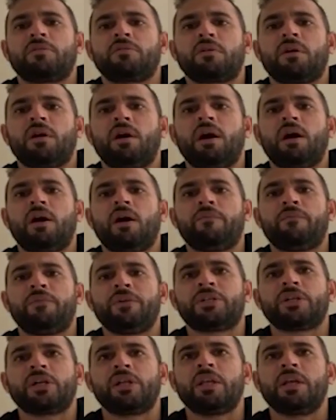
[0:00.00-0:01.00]

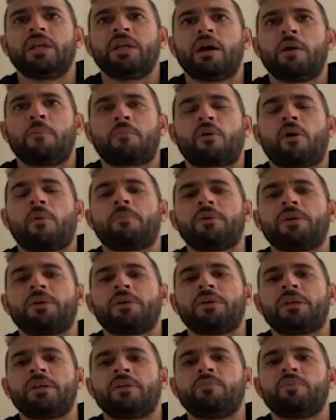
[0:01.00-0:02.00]
officially a proper
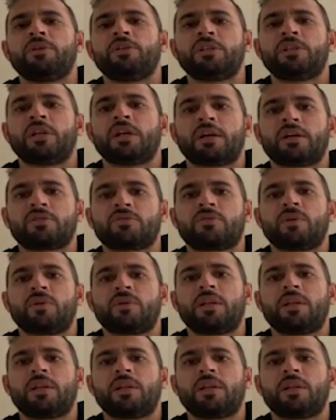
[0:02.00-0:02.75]
team visiting Australia.